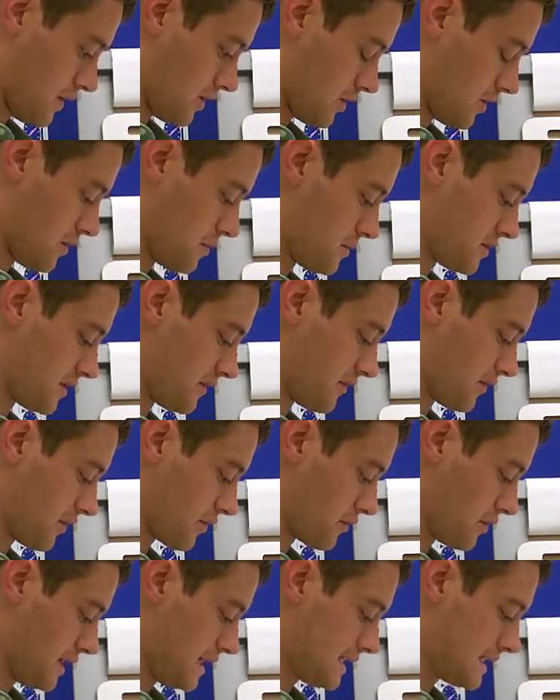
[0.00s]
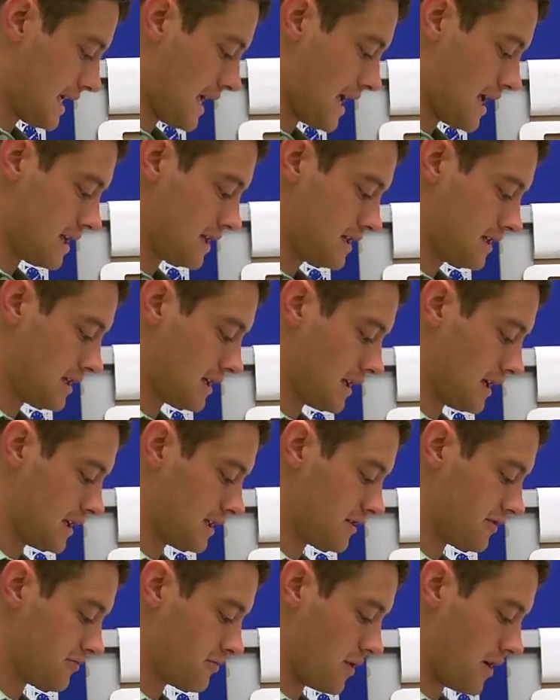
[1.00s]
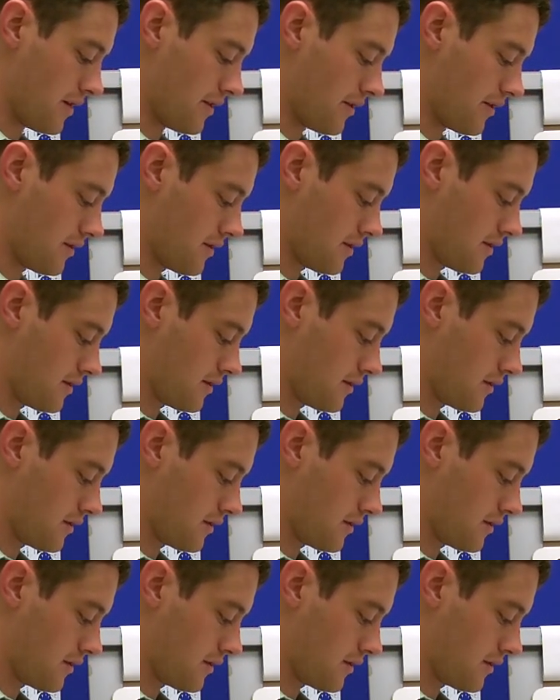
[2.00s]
3/10 end of month.